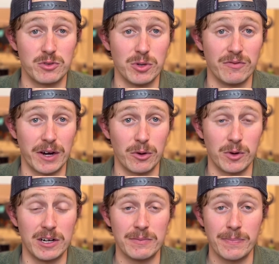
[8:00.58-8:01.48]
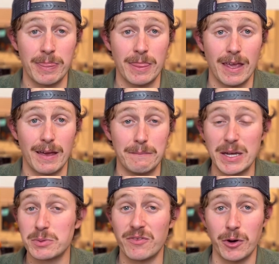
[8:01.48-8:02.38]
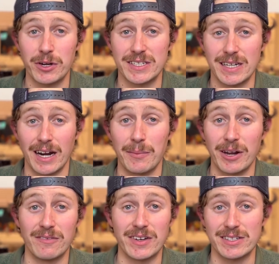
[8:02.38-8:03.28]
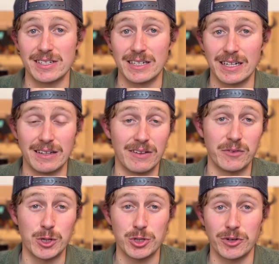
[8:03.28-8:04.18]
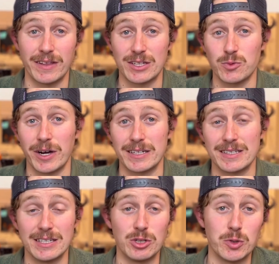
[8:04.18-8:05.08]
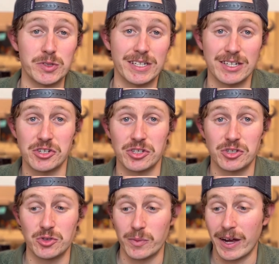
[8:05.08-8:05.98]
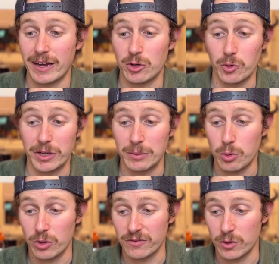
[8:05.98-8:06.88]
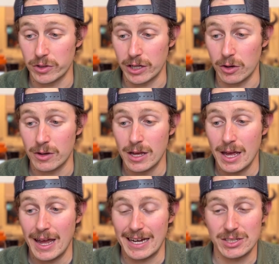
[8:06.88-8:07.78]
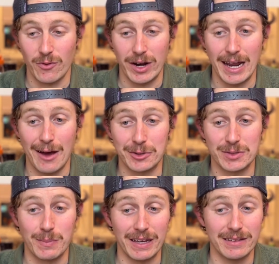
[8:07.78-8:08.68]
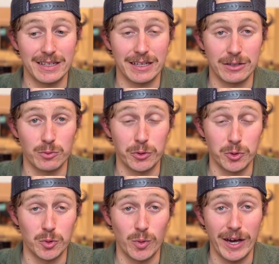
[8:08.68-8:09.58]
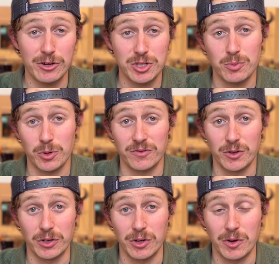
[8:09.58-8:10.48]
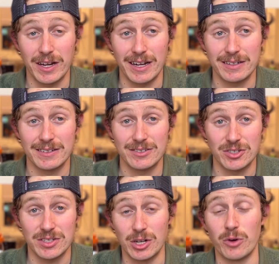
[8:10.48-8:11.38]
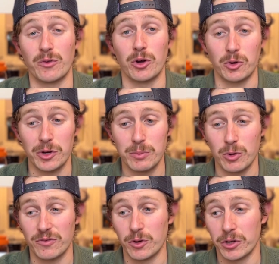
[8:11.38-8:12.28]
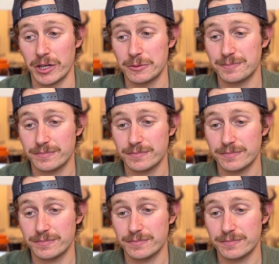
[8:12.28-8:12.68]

doing very well, it makes me very excited about investing in the future, and that's why it's the newest addition to my green portfolio. As of right now, it's mainly a renewable energy portfolio and not just an overall green portfolio.